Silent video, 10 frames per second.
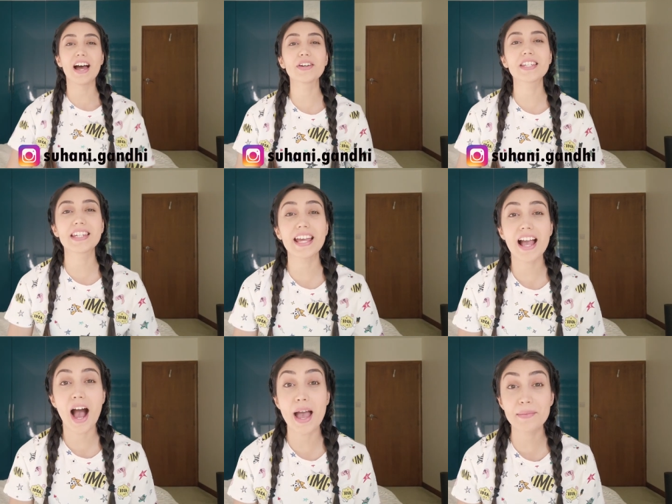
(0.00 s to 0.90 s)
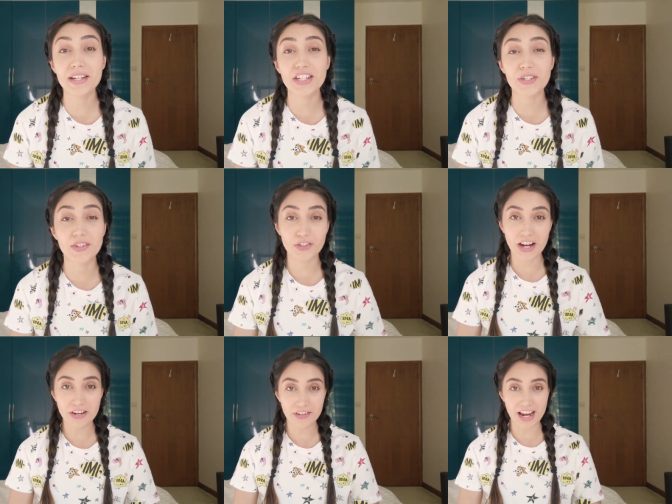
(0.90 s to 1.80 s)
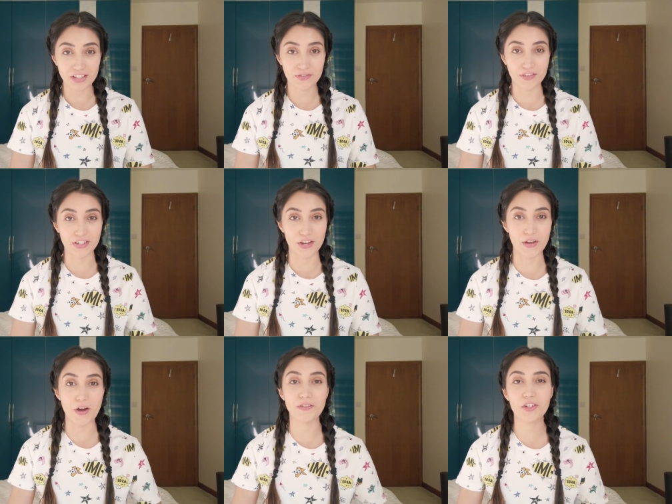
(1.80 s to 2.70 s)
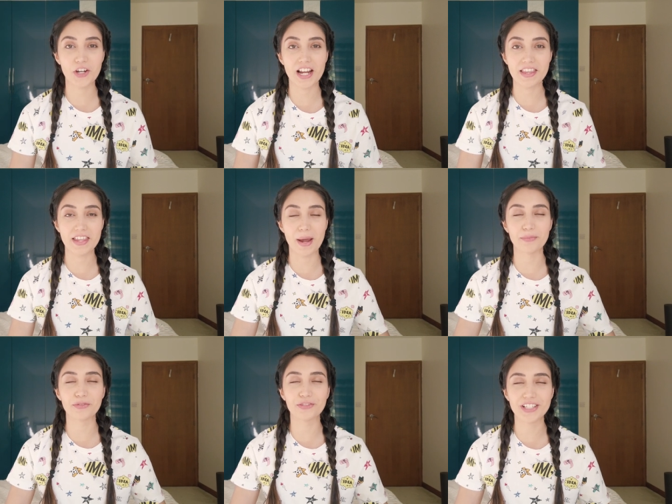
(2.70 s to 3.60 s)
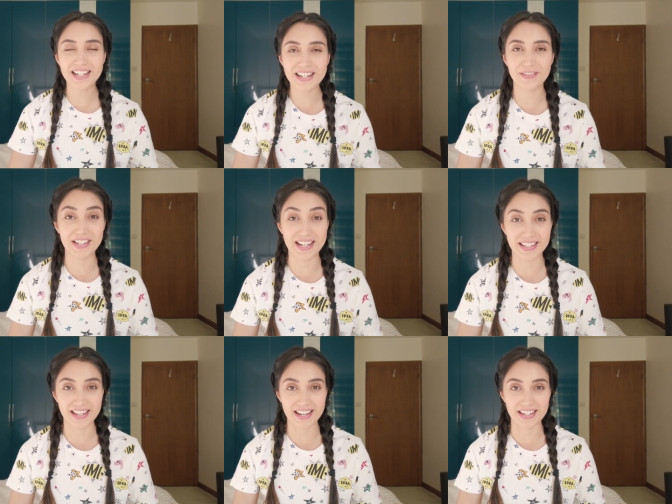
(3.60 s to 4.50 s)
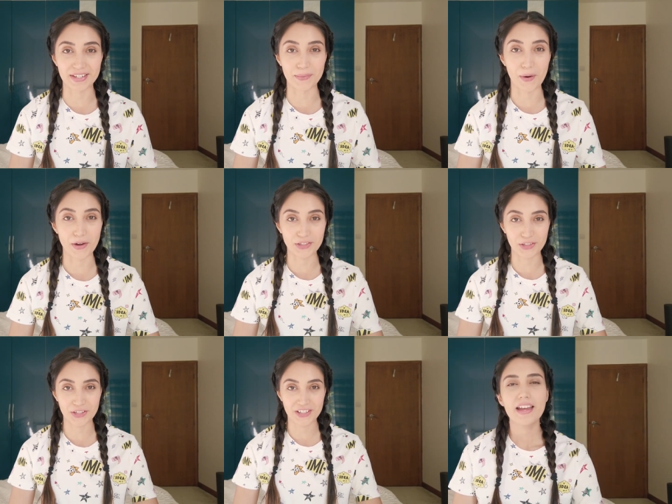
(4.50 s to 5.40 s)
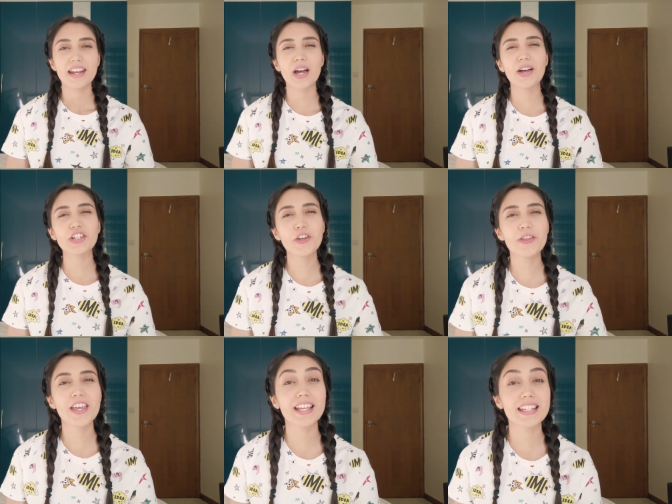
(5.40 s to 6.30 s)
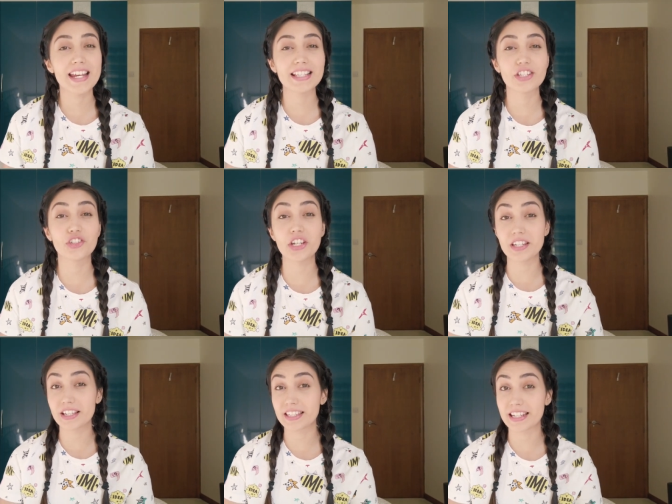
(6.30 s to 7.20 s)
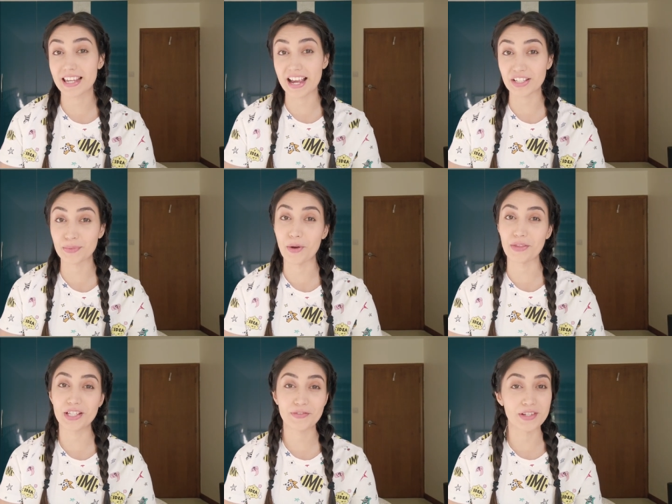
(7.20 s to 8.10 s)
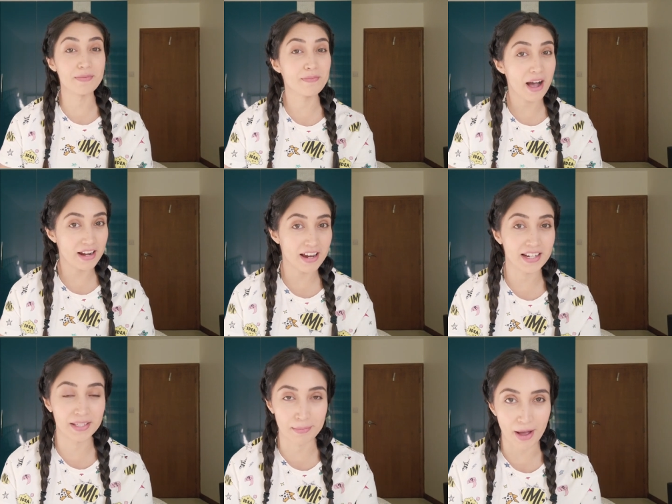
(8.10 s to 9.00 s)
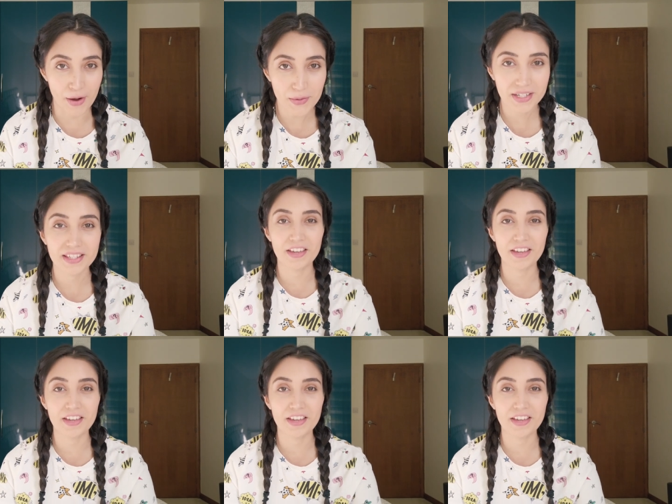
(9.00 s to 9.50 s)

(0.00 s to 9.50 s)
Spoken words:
Now today I'm going to do a trailer reaction video of a trailer that I'm really, really excited to watch. Now I don't think it takes a genius to guess what this film Bala is about.